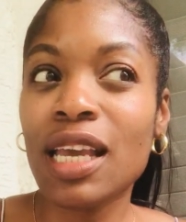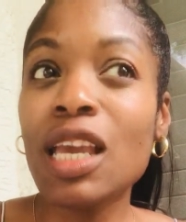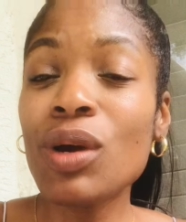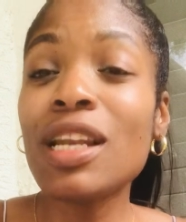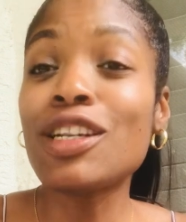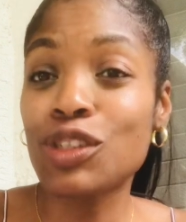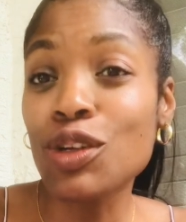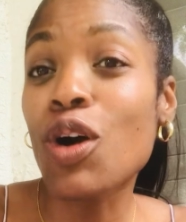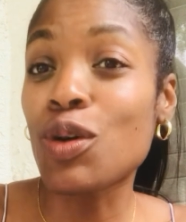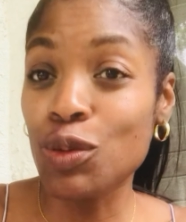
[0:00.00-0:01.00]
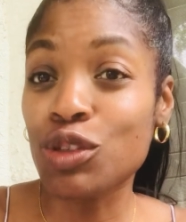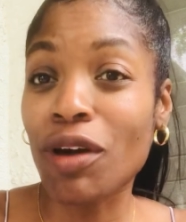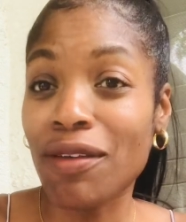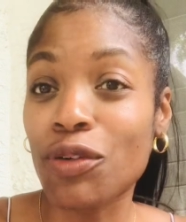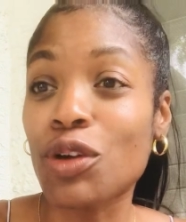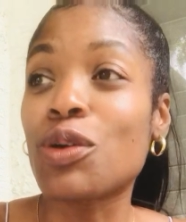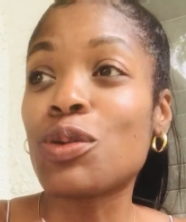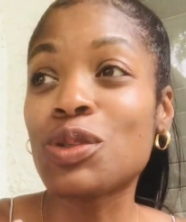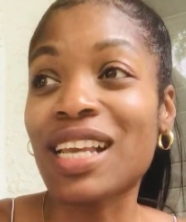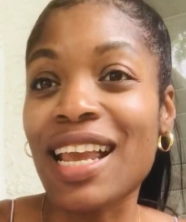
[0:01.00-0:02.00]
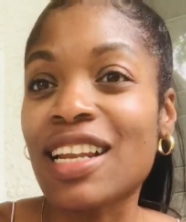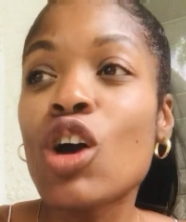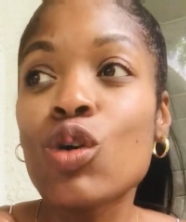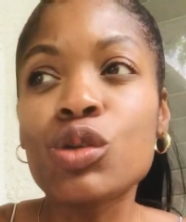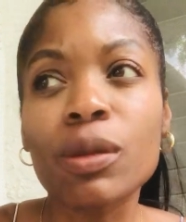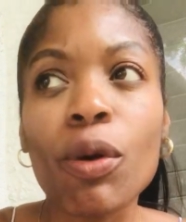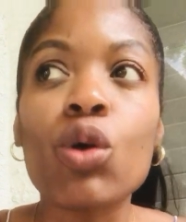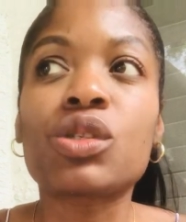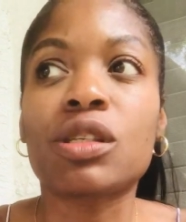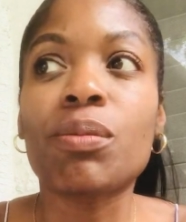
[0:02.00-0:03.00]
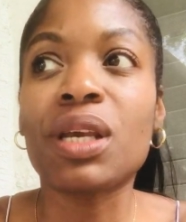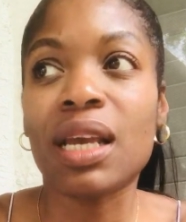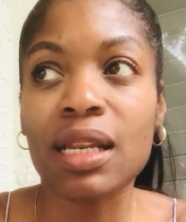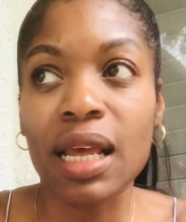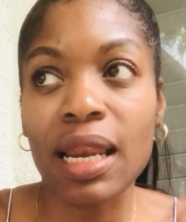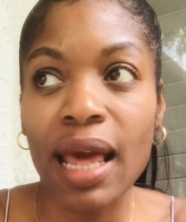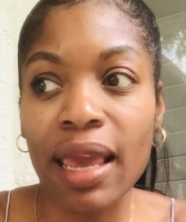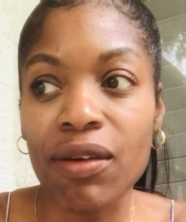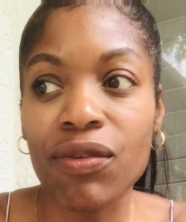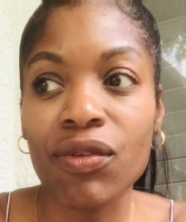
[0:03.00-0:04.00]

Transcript: he will let you know who's right for you, who's supposed to be in your life.